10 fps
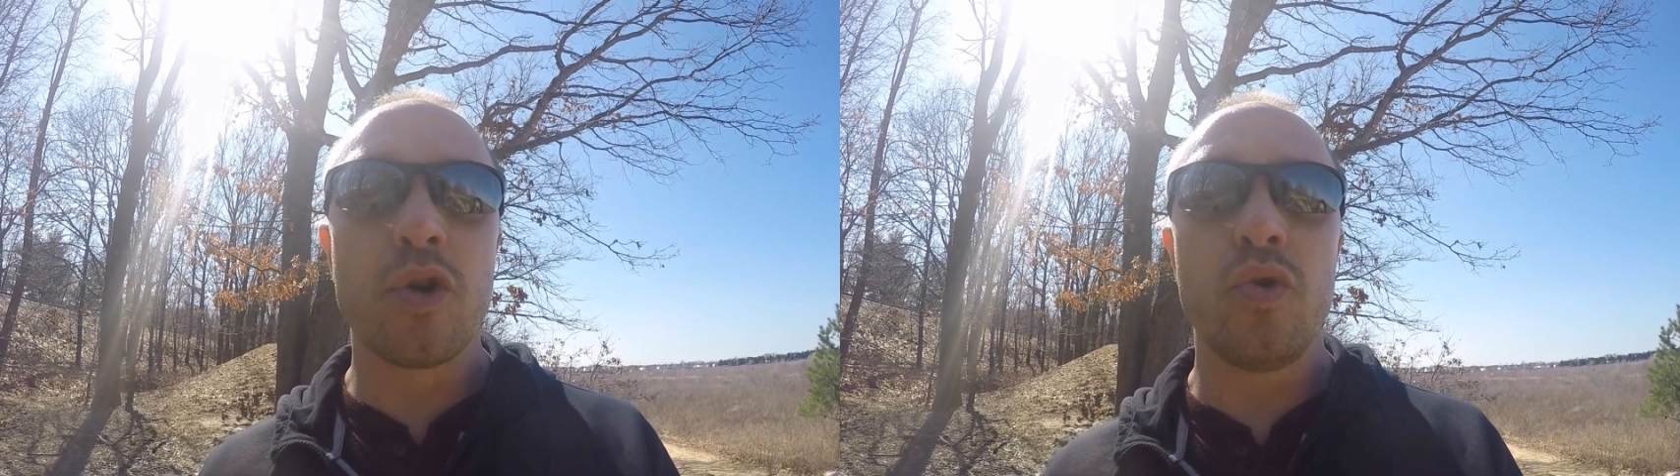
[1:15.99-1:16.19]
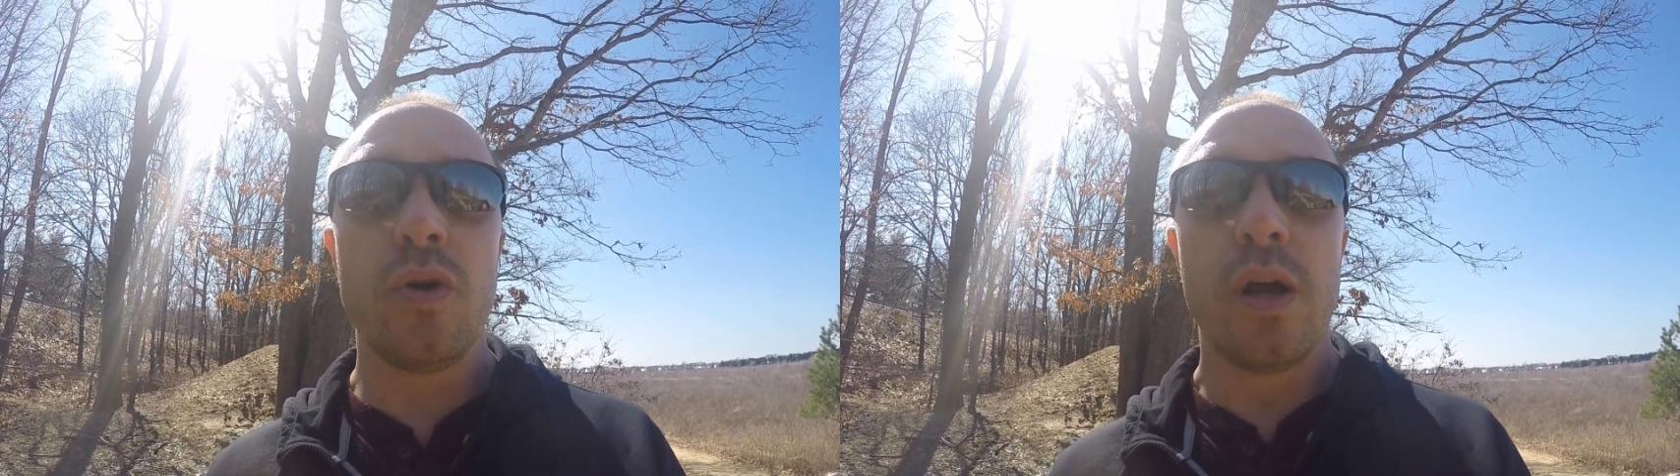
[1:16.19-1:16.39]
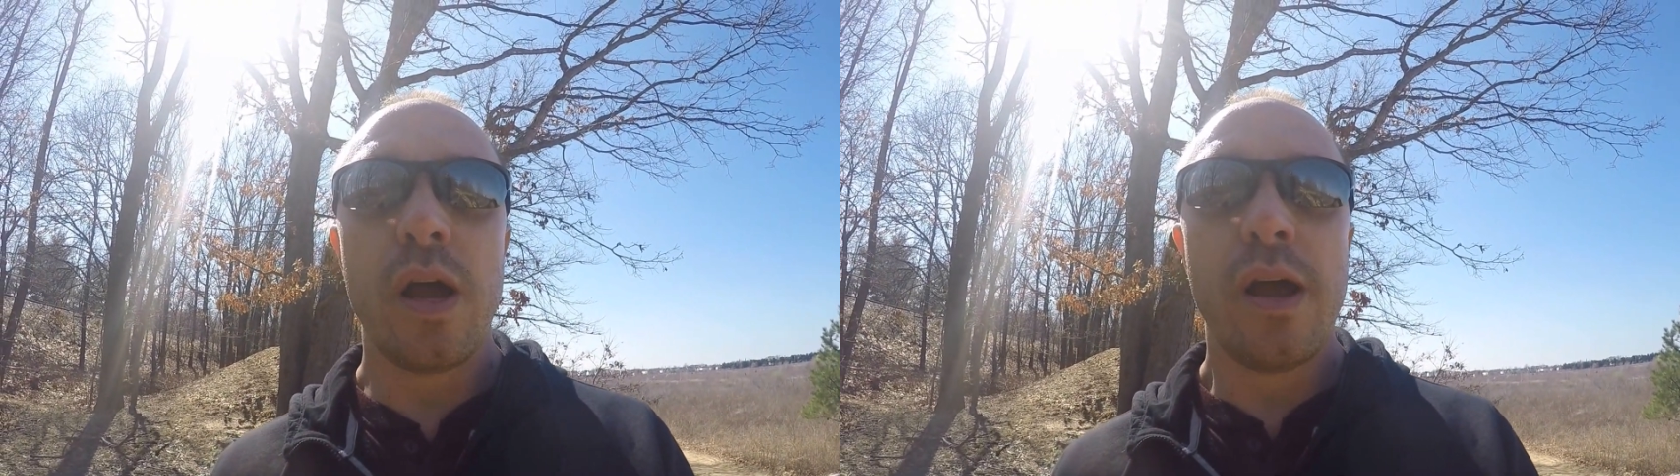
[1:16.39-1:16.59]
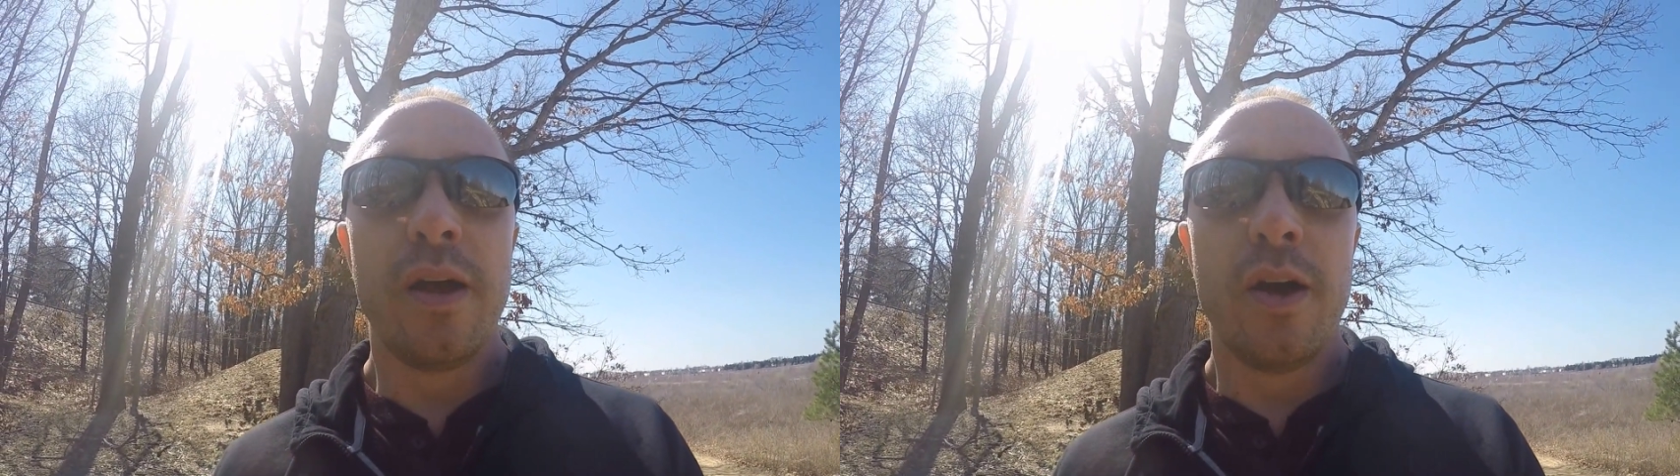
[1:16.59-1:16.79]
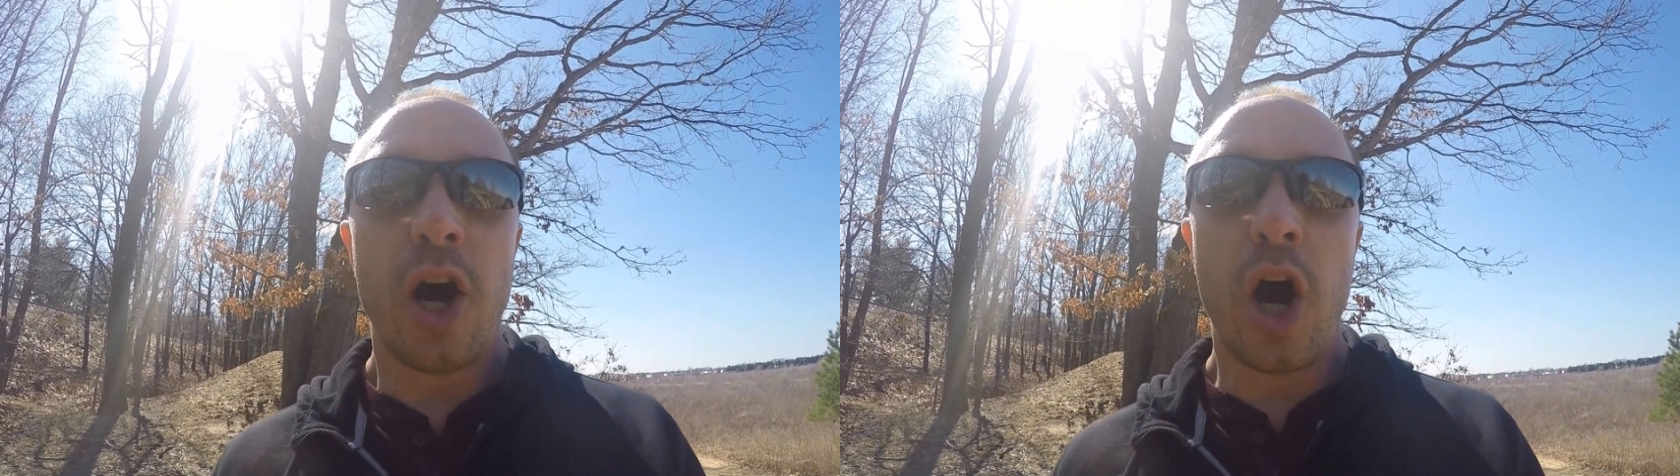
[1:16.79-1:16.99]
Are you going to make the
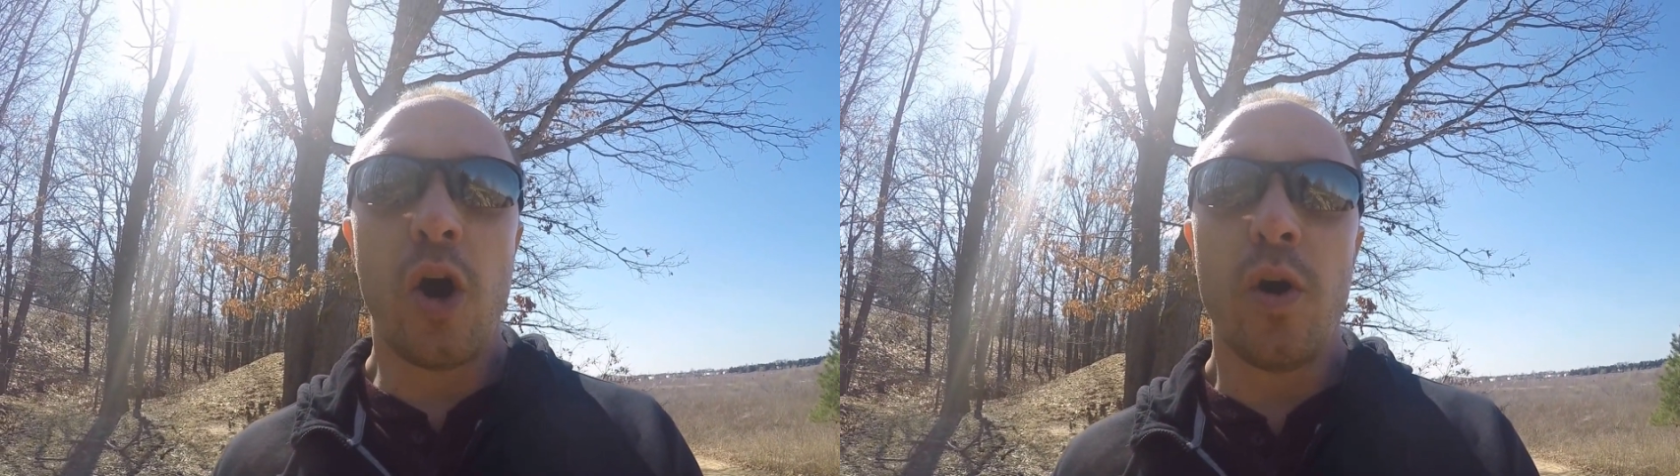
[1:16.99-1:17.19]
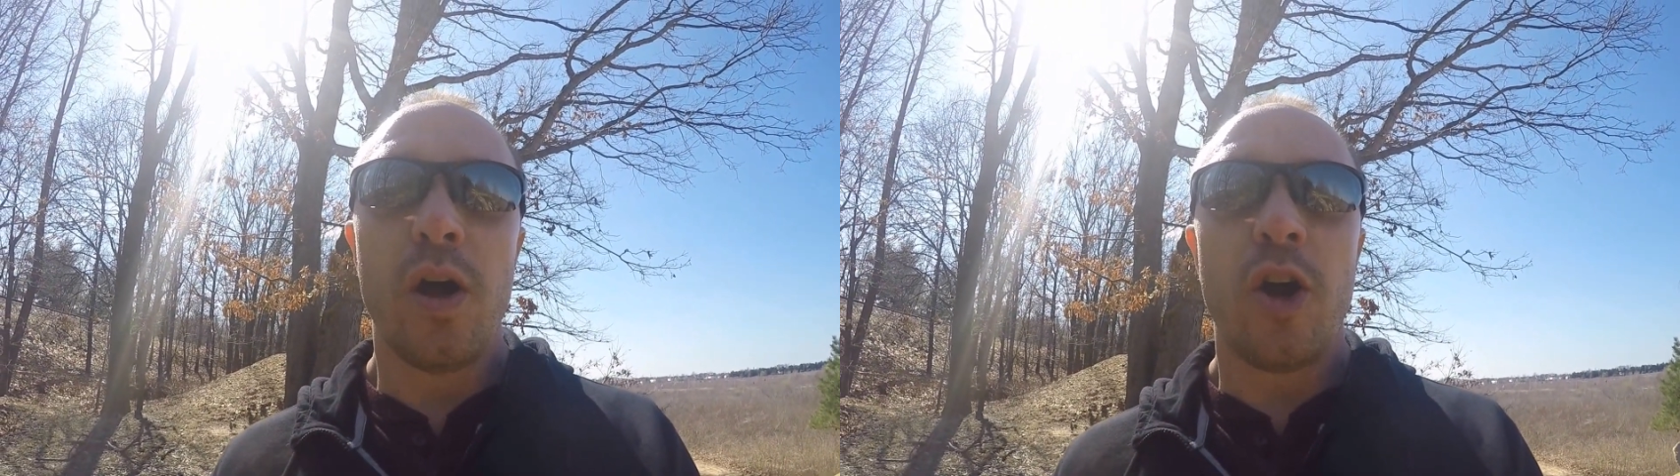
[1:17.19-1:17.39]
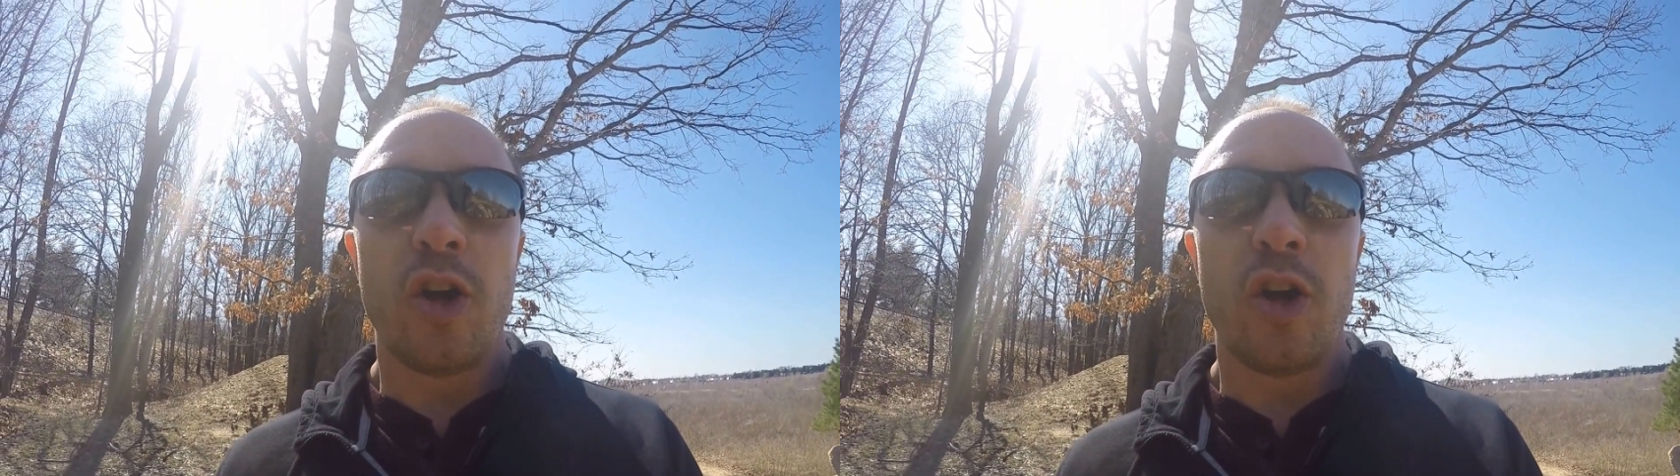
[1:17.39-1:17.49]
fire or not? Oh.